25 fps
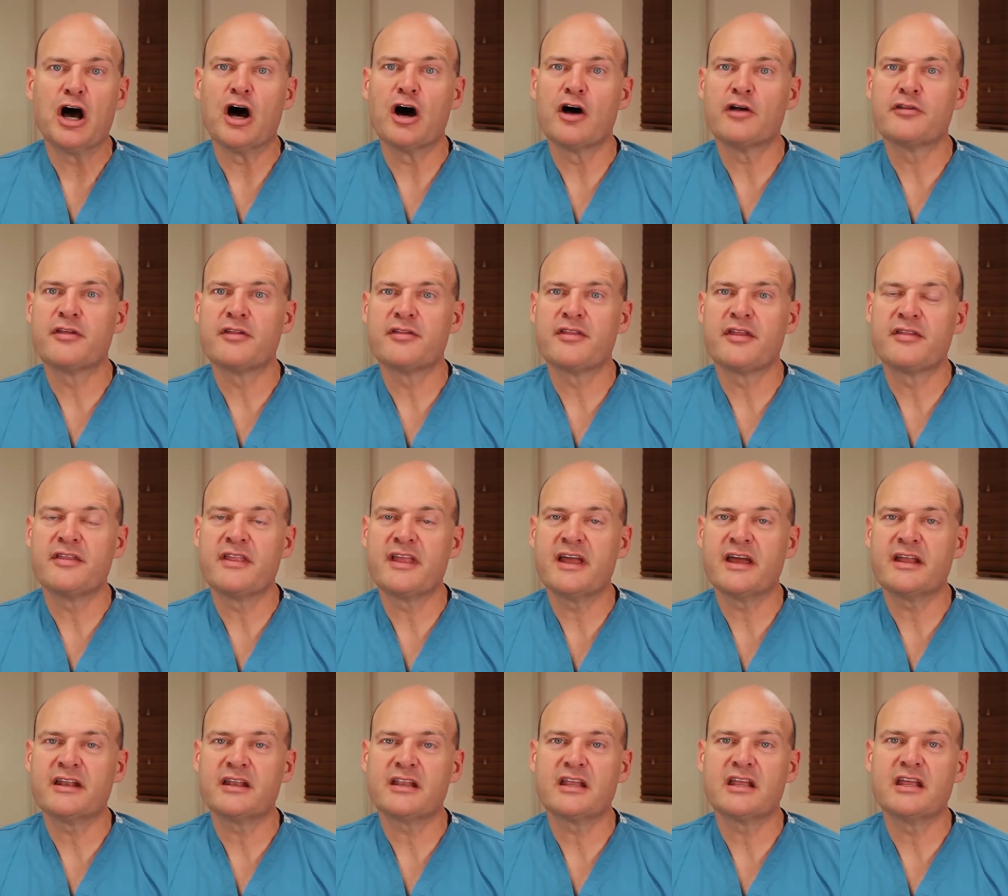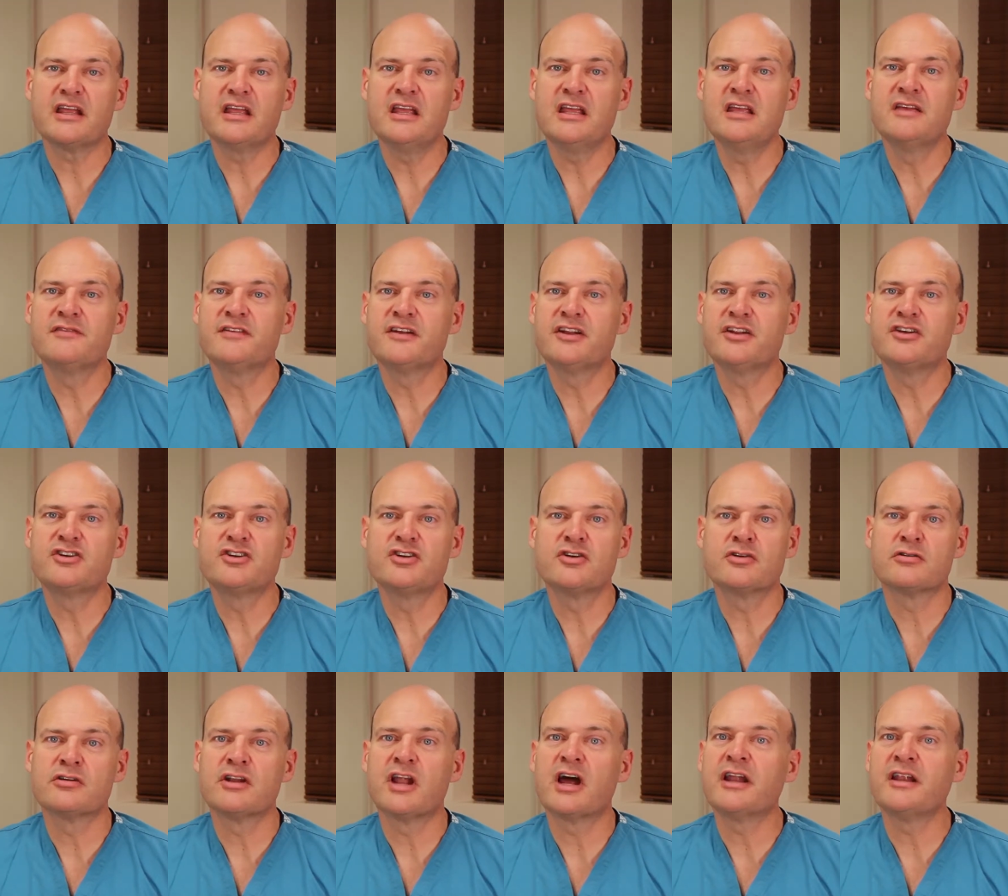Other than that, even
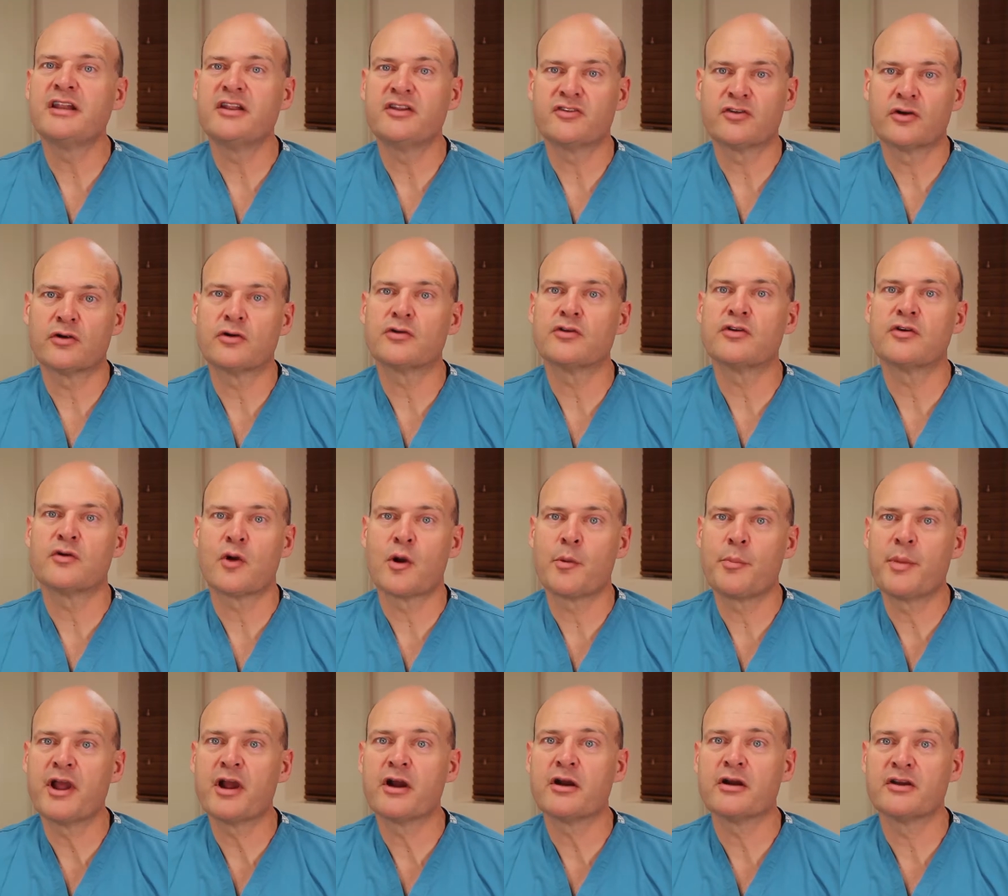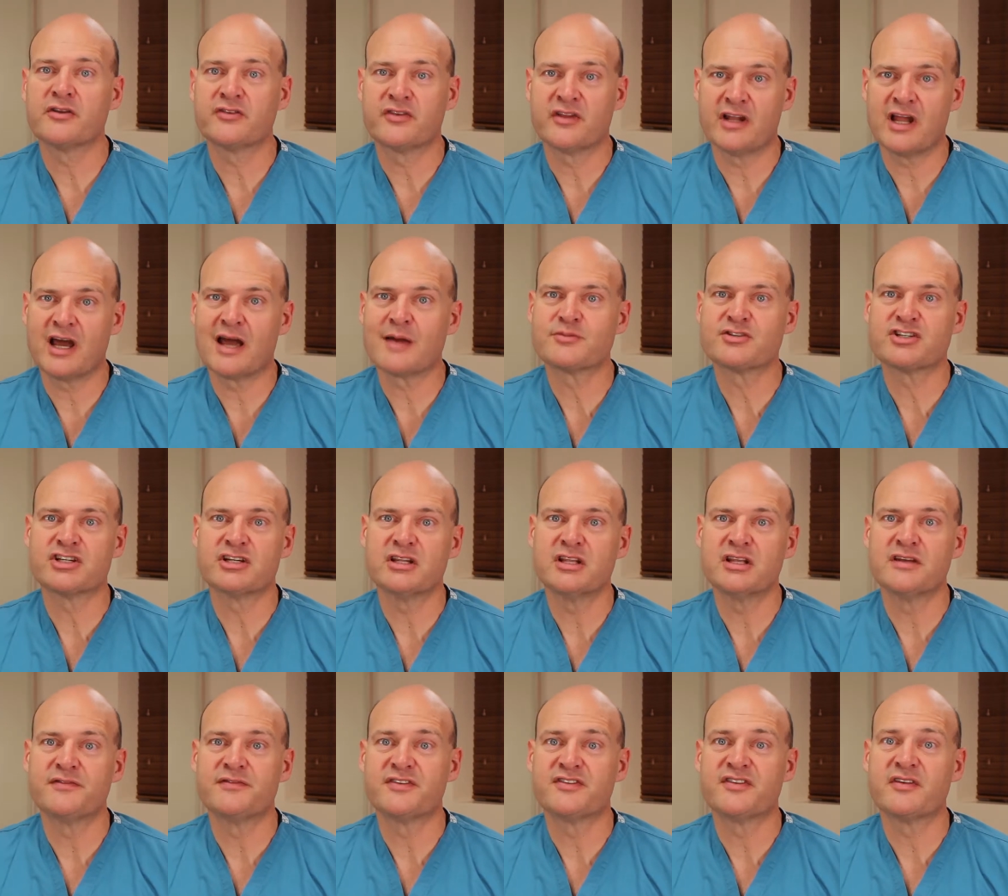into your 90s, hernia repair is an option
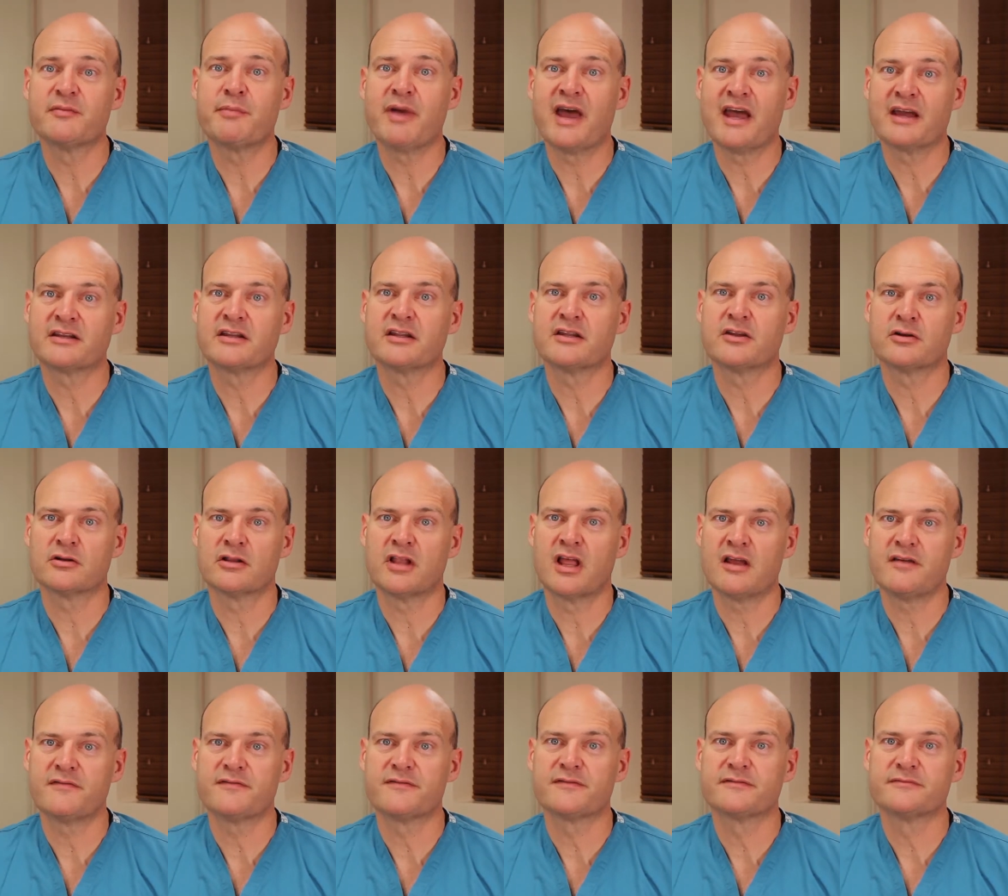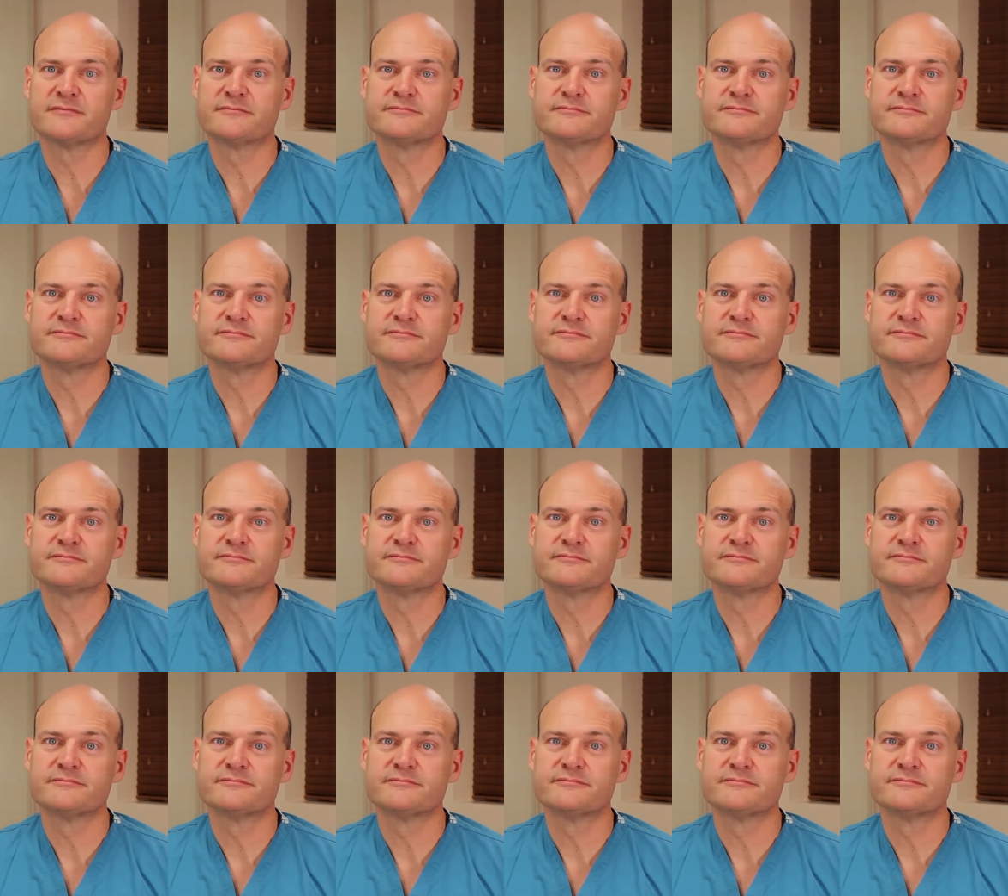if it's impacting your life.